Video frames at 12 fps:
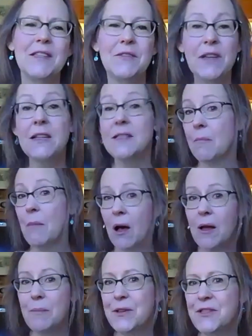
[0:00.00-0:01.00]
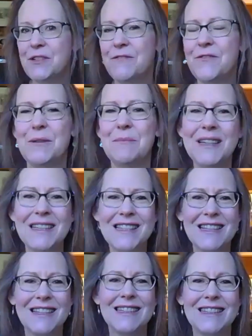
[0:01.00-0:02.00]
yes, oh. I'm almost a film
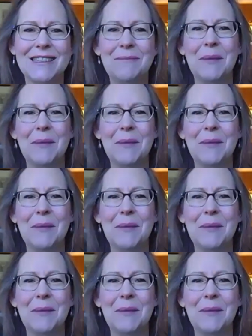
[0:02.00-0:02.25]
consultant.